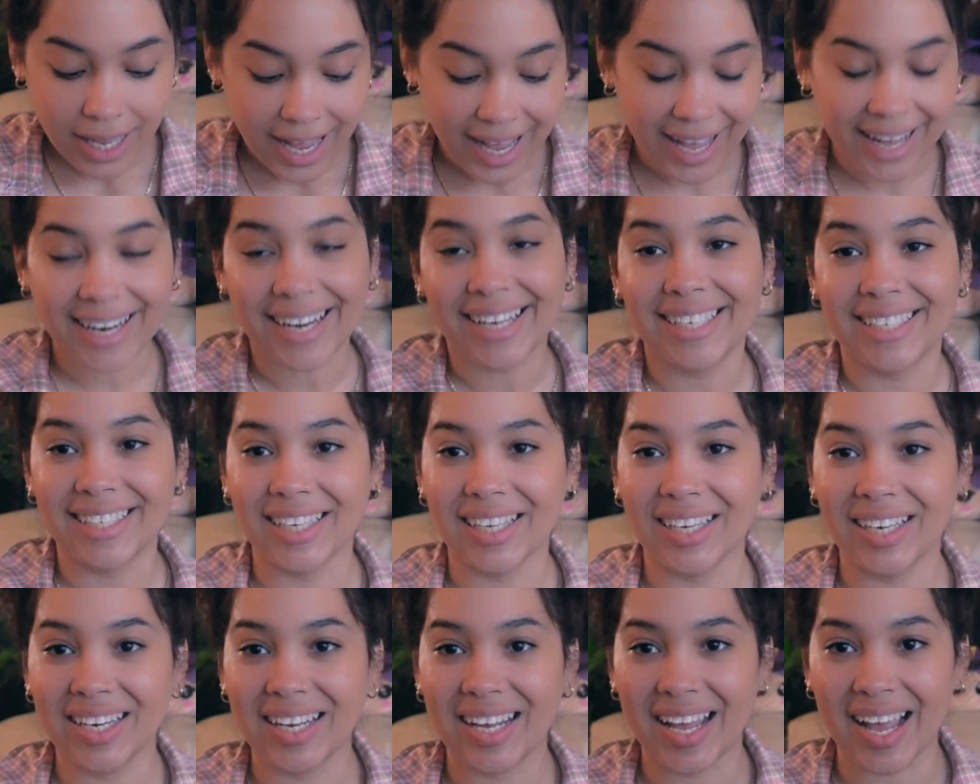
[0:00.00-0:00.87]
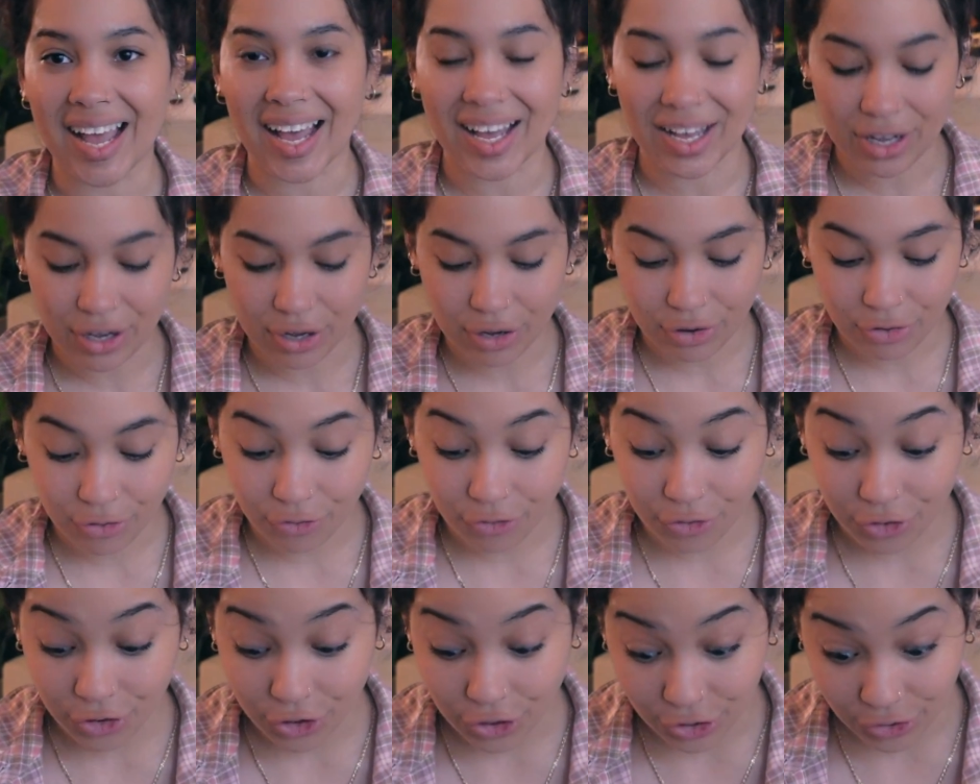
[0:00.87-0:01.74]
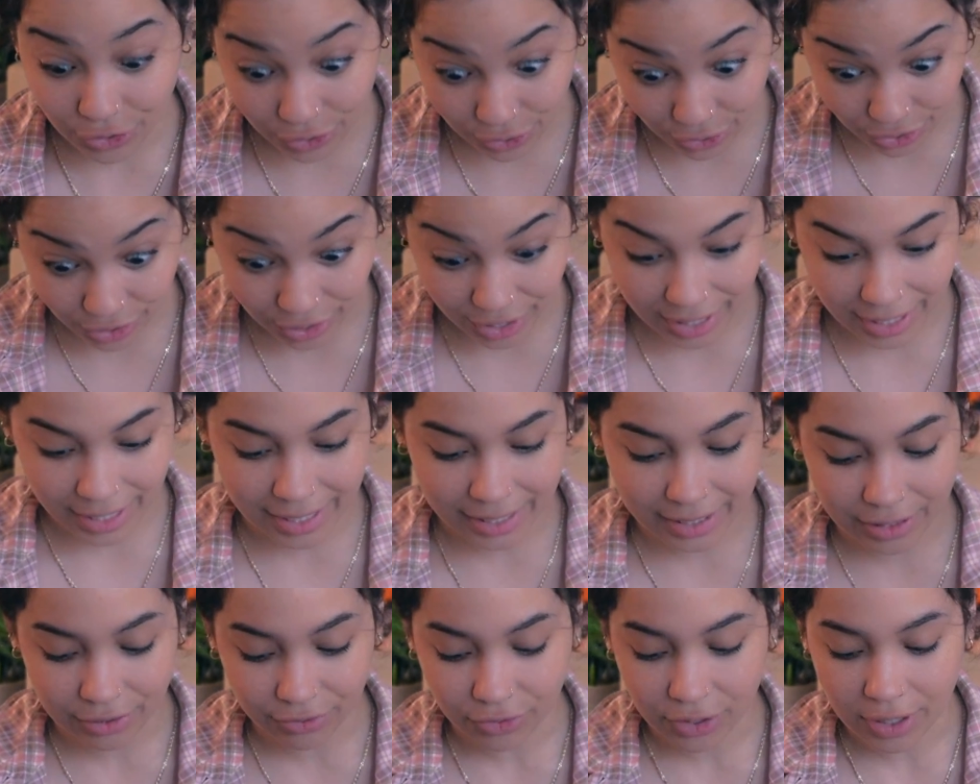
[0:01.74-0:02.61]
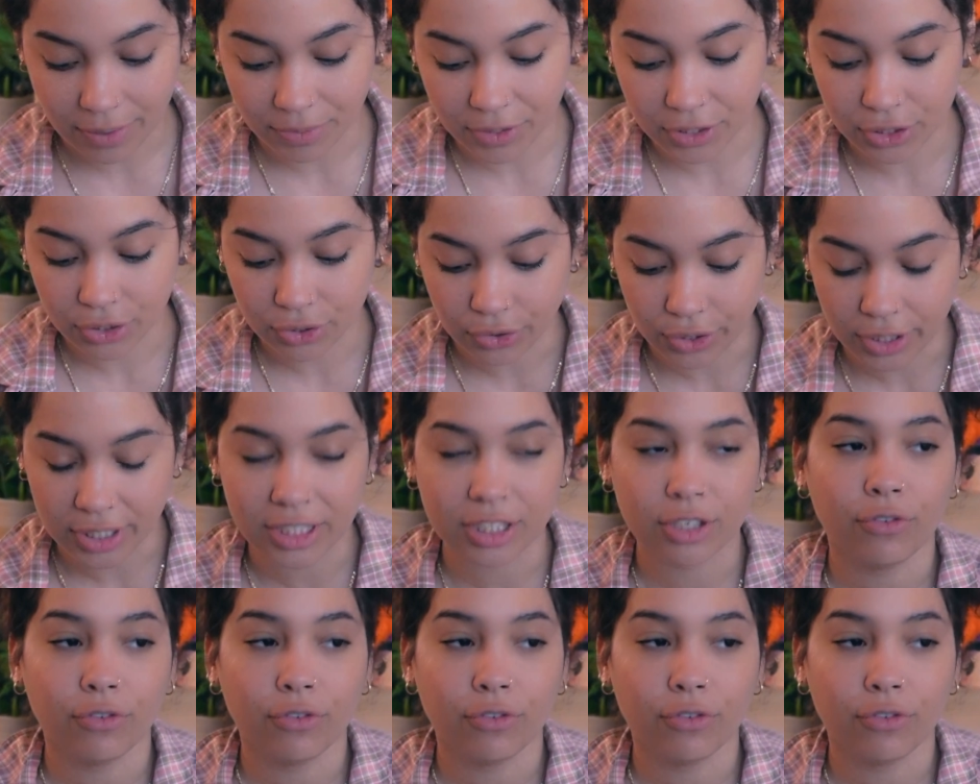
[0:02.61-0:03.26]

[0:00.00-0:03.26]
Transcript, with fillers: and I did get a few things from the stores.